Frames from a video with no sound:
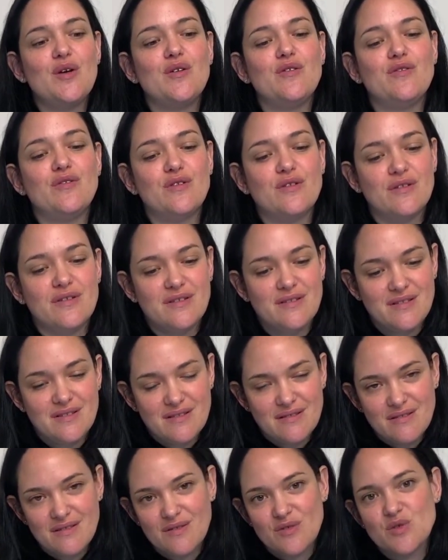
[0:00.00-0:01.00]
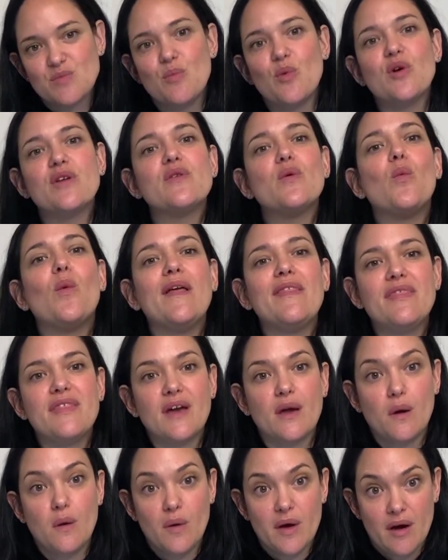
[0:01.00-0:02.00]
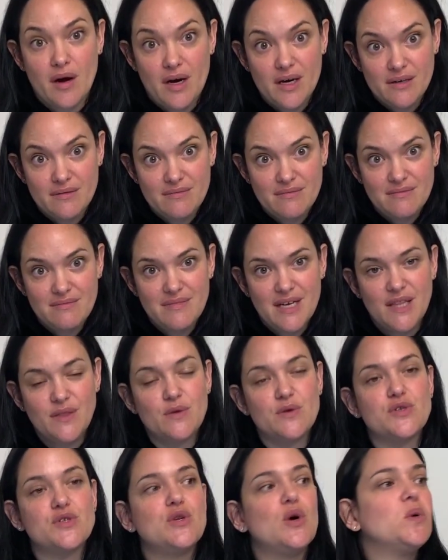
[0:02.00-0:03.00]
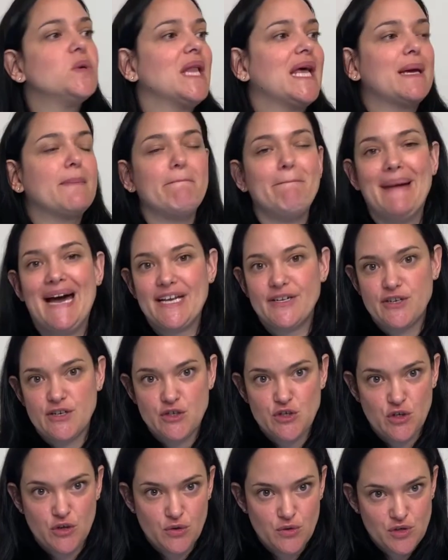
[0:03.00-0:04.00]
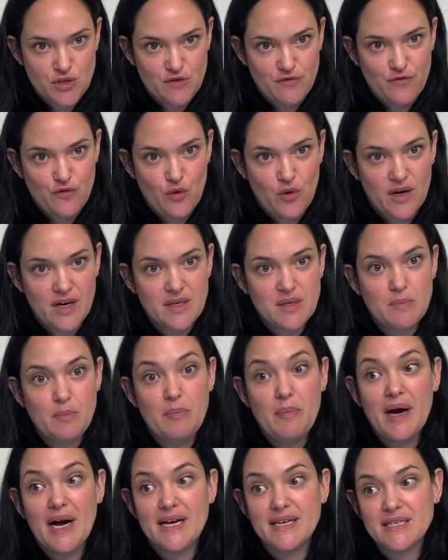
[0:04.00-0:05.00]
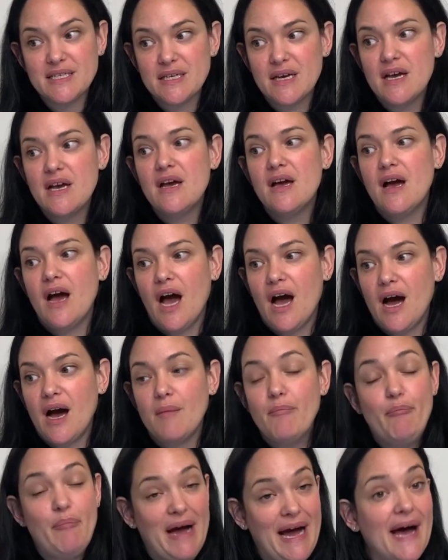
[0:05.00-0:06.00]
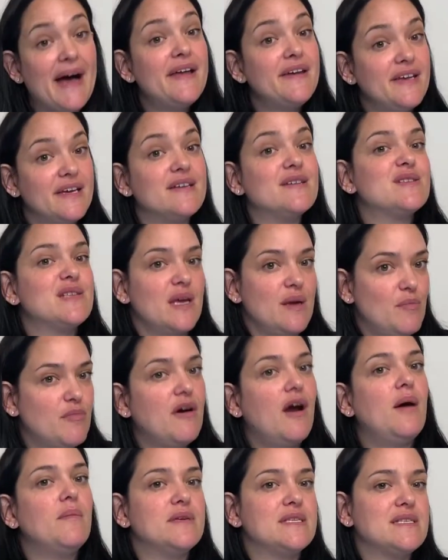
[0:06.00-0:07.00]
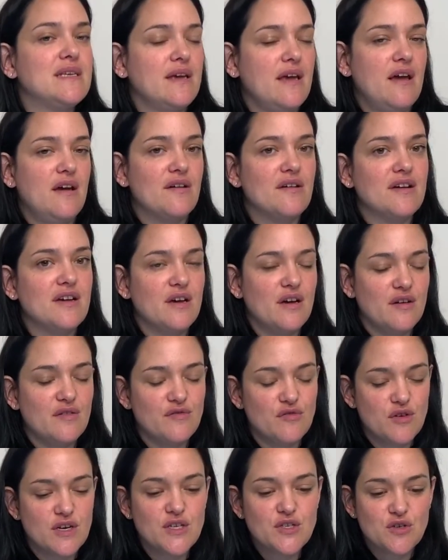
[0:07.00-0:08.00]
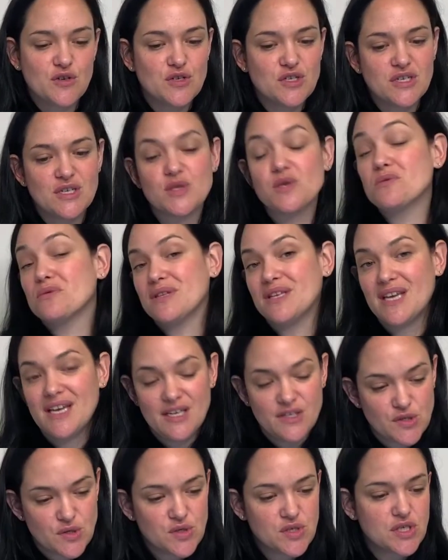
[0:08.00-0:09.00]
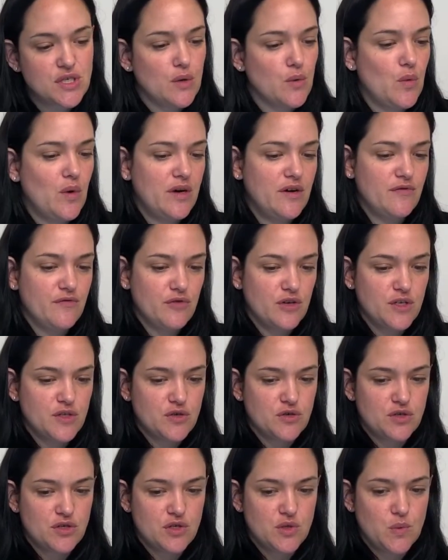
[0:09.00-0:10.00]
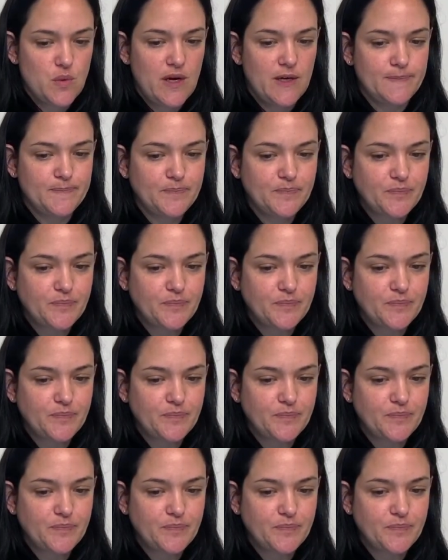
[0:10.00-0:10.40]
there, there's more than one thing going on and there's no like magic solution for it. But uh, bat is a promising area of research and it's a really interesting one of research as well.